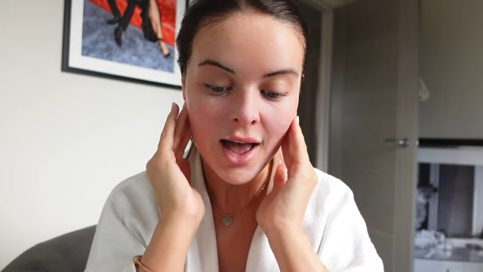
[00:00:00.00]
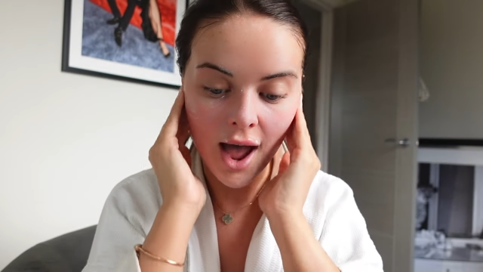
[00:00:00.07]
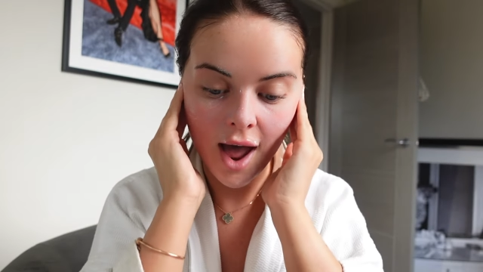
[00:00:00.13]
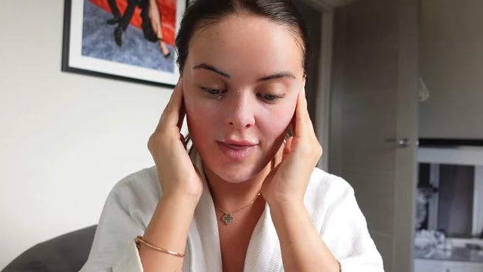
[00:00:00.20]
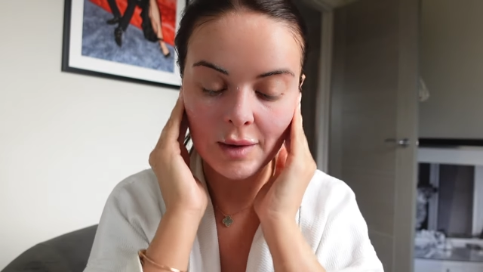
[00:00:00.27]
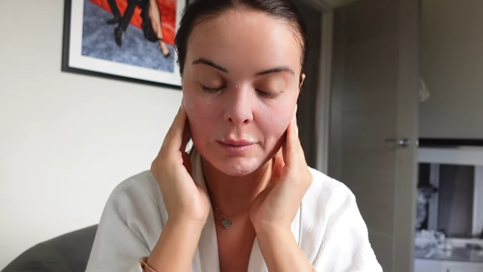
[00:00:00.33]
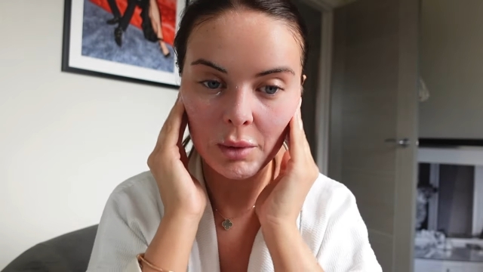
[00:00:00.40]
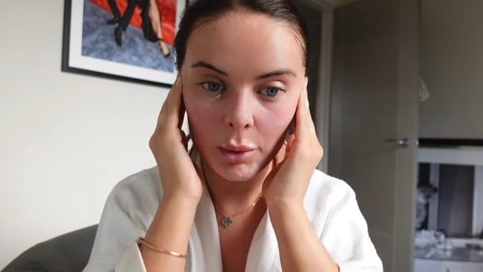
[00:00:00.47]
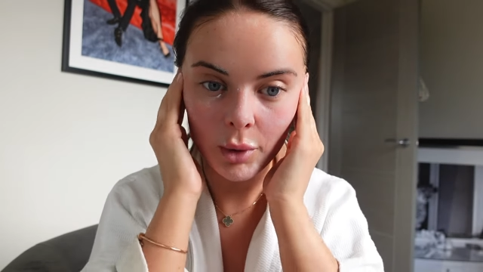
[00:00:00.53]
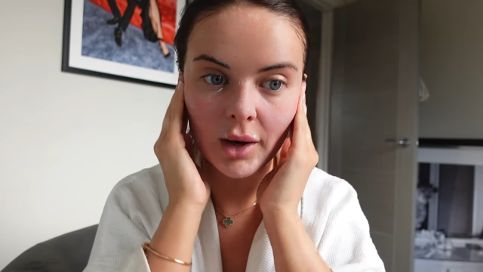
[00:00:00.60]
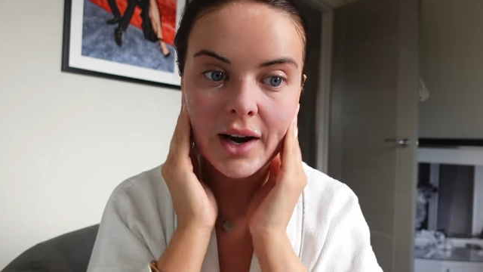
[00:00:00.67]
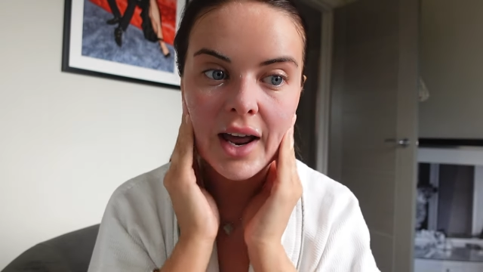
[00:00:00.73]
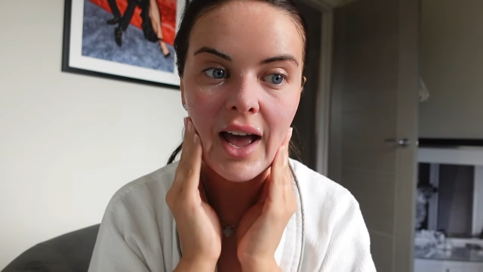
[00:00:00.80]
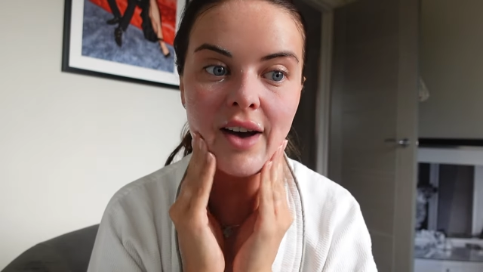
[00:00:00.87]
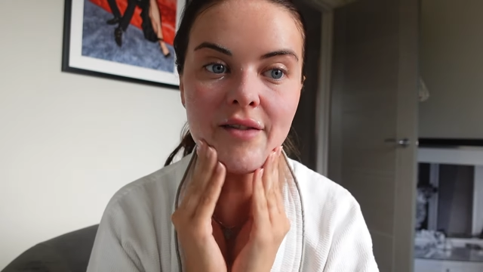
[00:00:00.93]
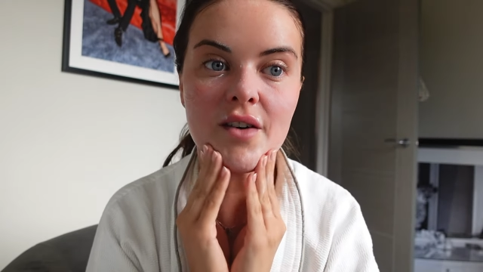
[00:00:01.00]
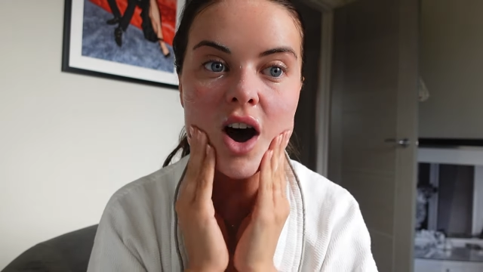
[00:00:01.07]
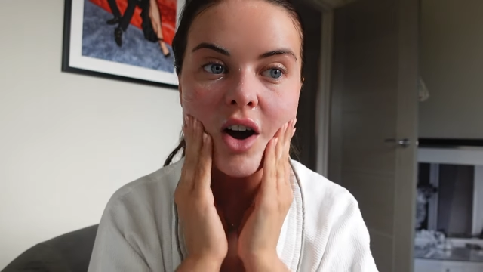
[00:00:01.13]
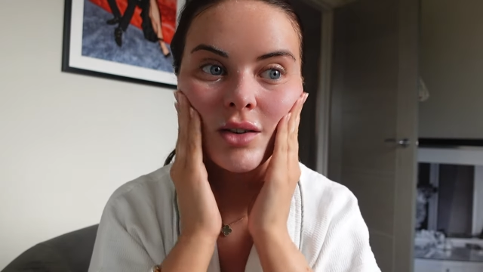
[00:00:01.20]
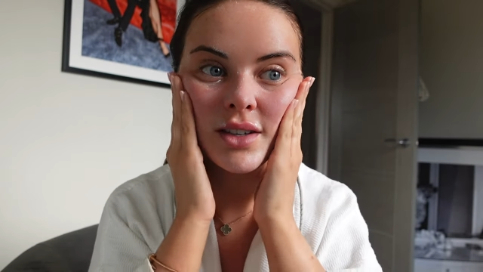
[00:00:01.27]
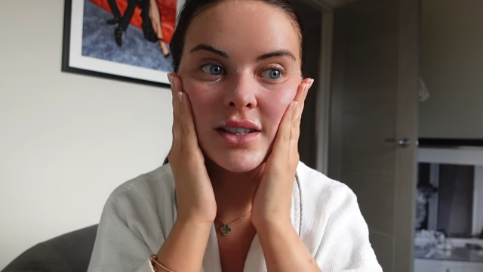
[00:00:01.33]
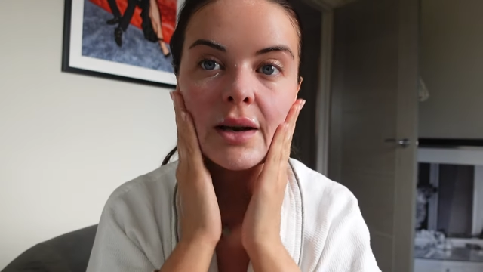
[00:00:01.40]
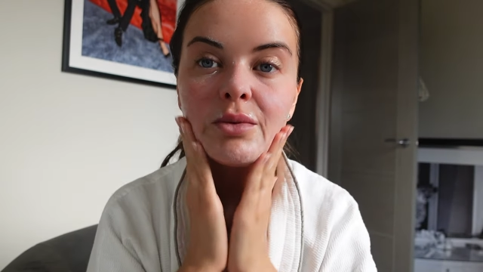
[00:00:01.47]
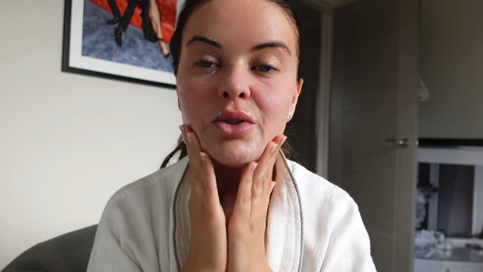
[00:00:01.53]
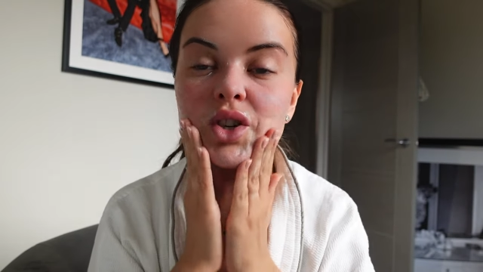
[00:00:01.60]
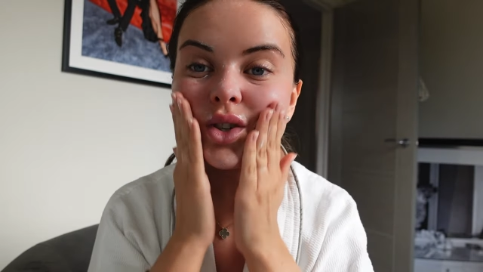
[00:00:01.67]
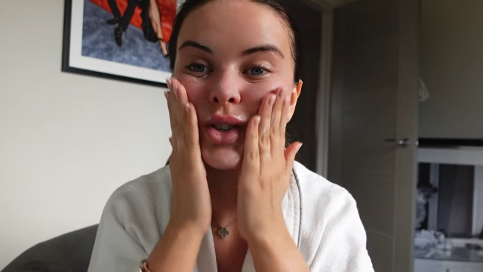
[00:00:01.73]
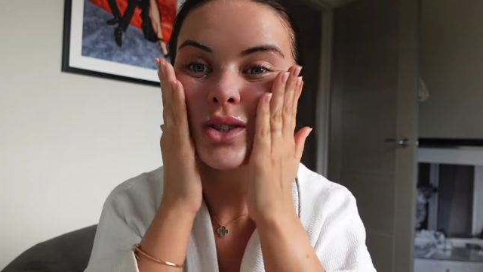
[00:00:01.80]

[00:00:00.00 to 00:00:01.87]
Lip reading: And then we were going to have our reception at